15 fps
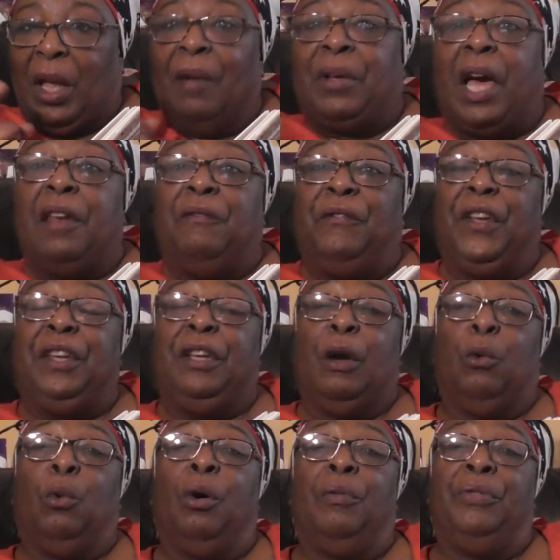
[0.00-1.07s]
I've got a
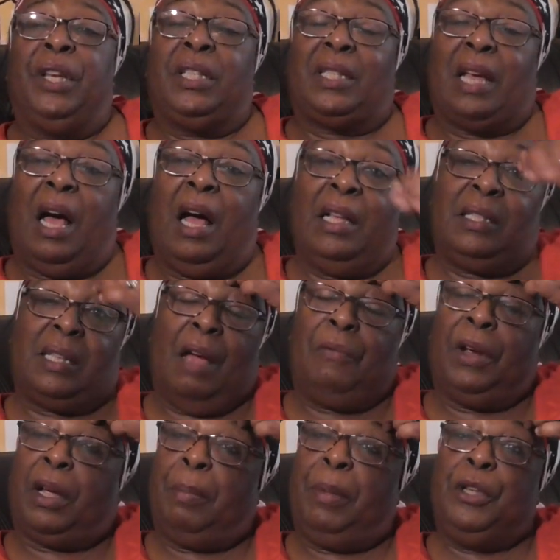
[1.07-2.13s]
video on this, guys. I
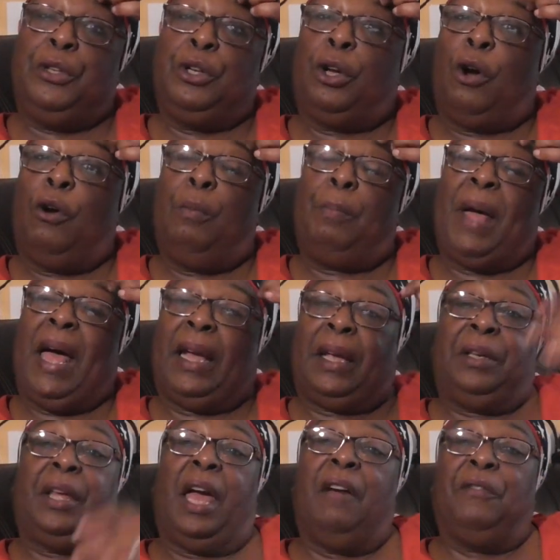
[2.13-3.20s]
recommend you go back
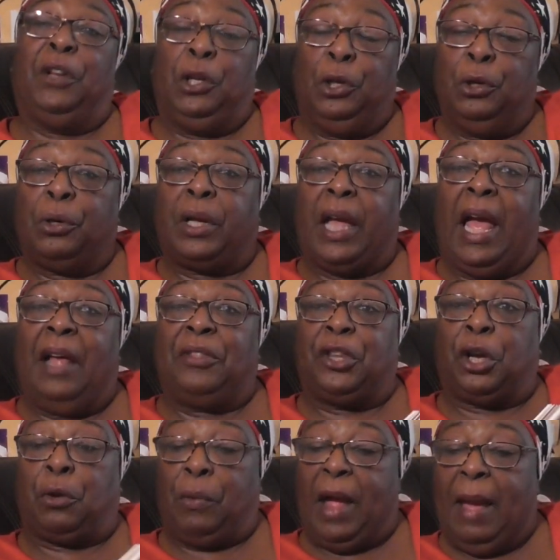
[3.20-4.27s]
and have a look at the
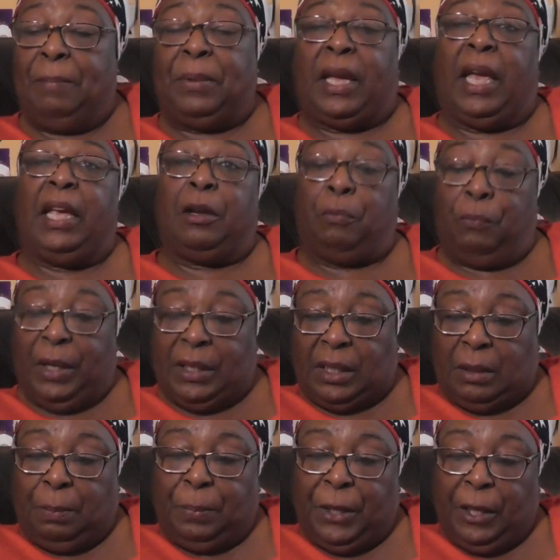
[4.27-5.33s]
crab cake
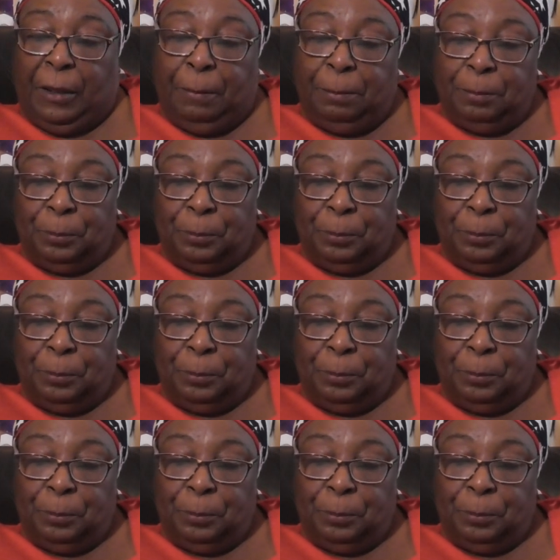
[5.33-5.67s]
recipe.